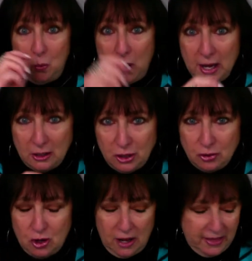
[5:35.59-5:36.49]
Wait till you
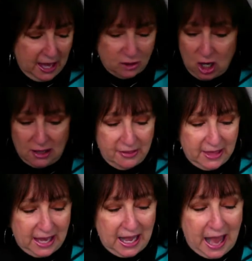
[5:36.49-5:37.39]
try that chocolate
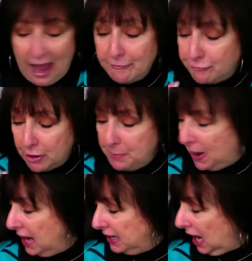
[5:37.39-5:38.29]
thing. And every
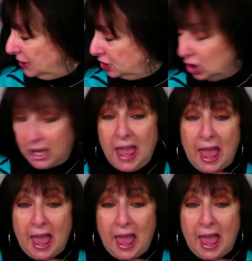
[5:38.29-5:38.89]
bite I took,